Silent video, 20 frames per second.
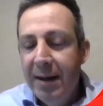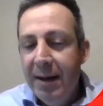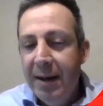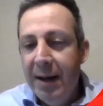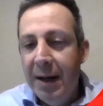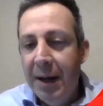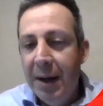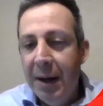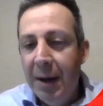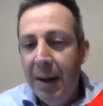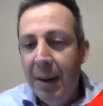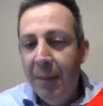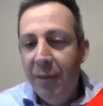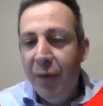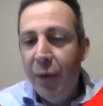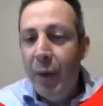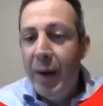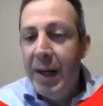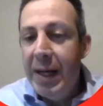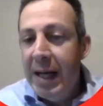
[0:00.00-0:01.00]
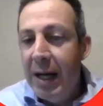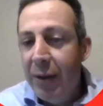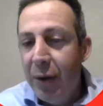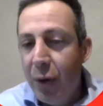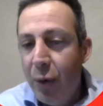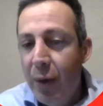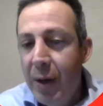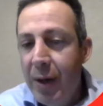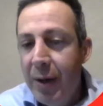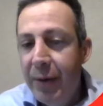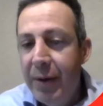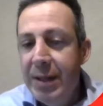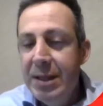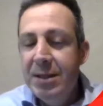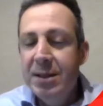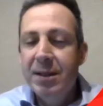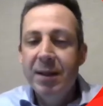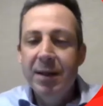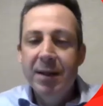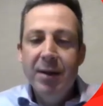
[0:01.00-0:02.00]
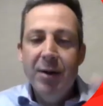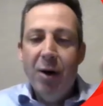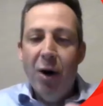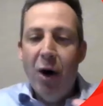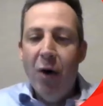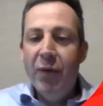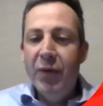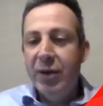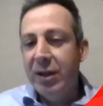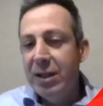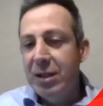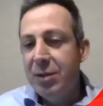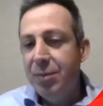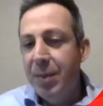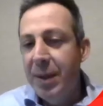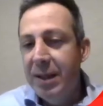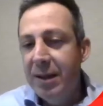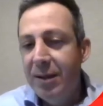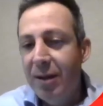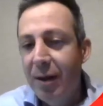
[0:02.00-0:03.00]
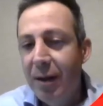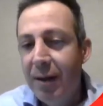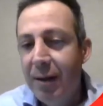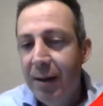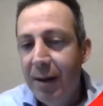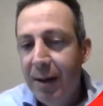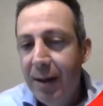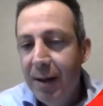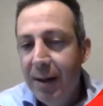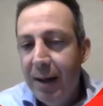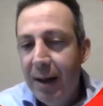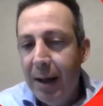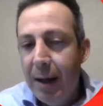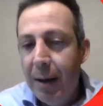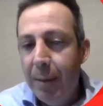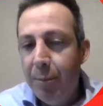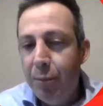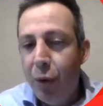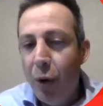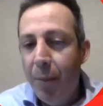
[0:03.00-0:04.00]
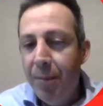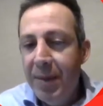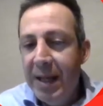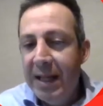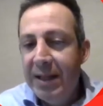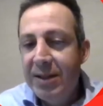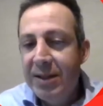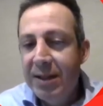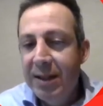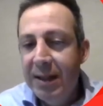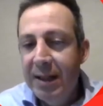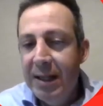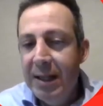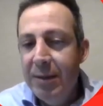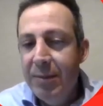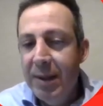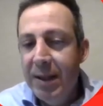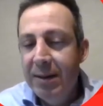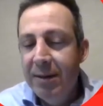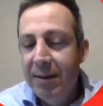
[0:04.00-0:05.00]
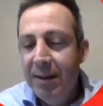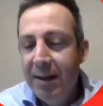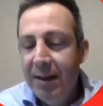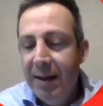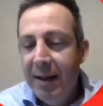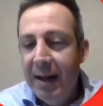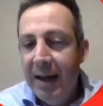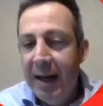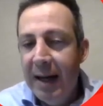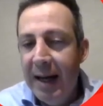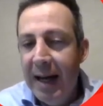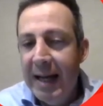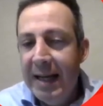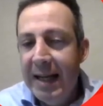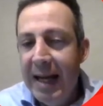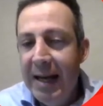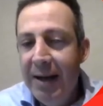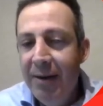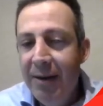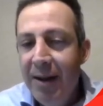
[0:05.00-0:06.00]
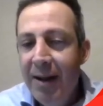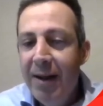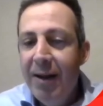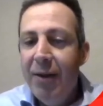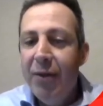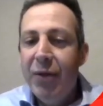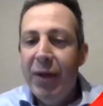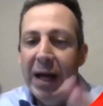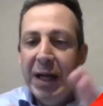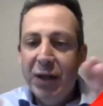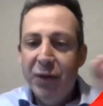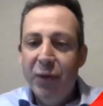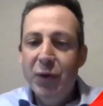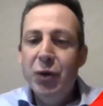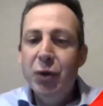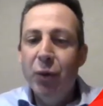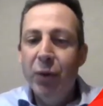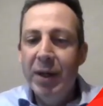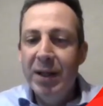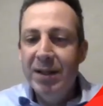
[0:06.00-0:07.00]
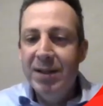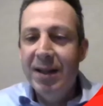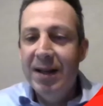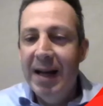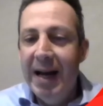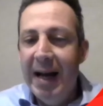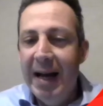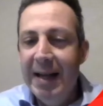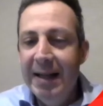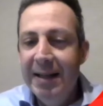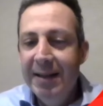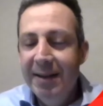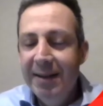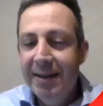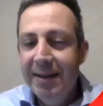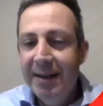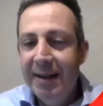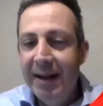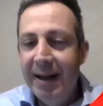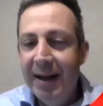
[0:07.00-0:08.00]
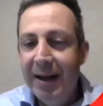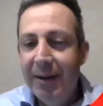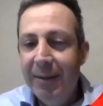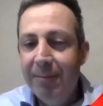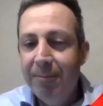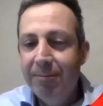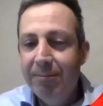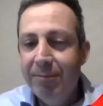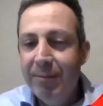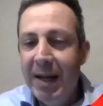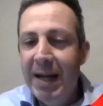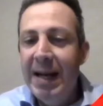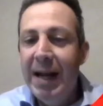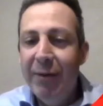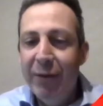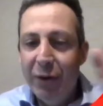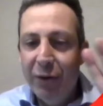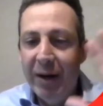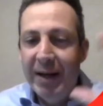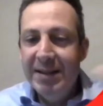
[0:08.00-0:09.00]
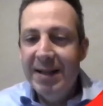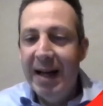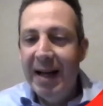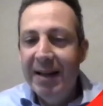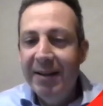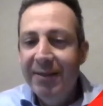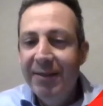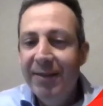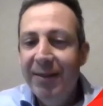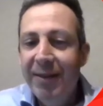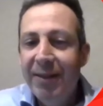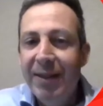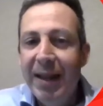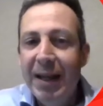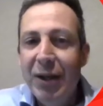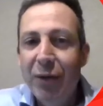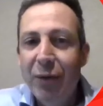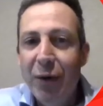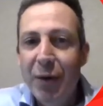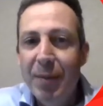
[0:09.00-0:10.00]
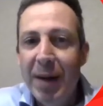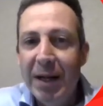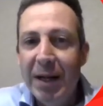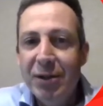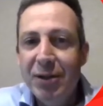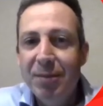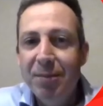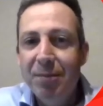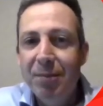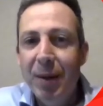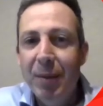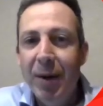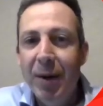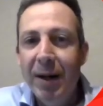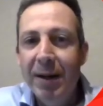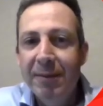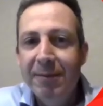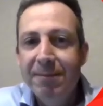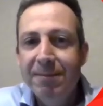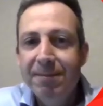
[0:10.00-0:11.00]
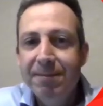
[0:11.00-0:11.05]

For any other queries, obviously speak to the propnex team. And again, thanks for joining today, and have a great day. Thank you very much. Bye-bye.